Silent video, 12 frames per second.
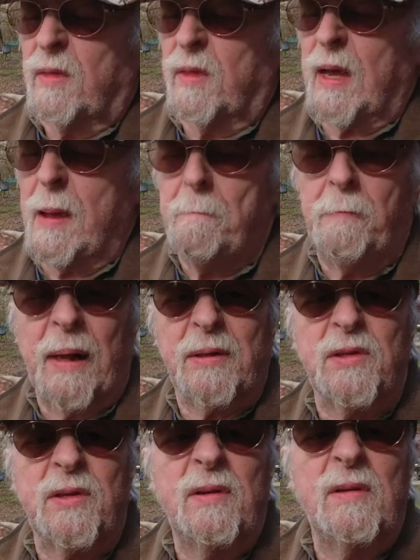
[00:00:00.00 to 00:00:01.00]
The M
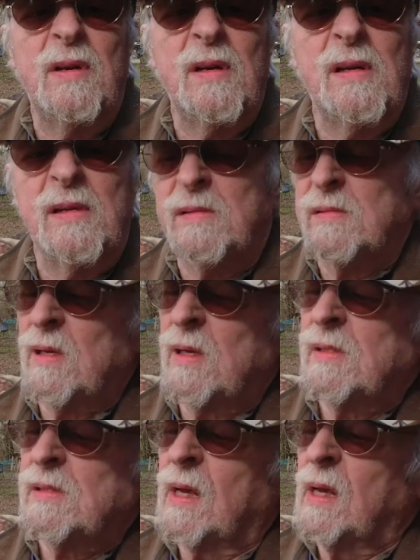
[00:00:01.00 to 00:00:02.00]
button
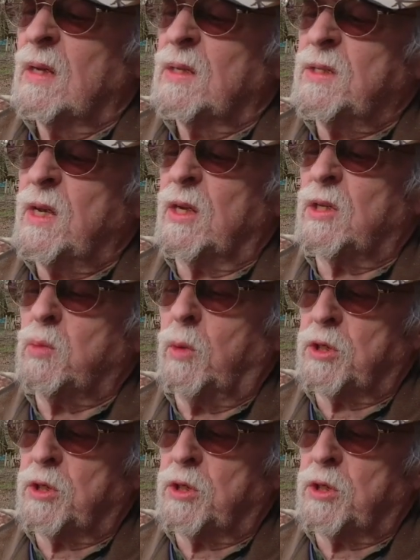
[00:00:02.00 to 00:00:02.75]
sets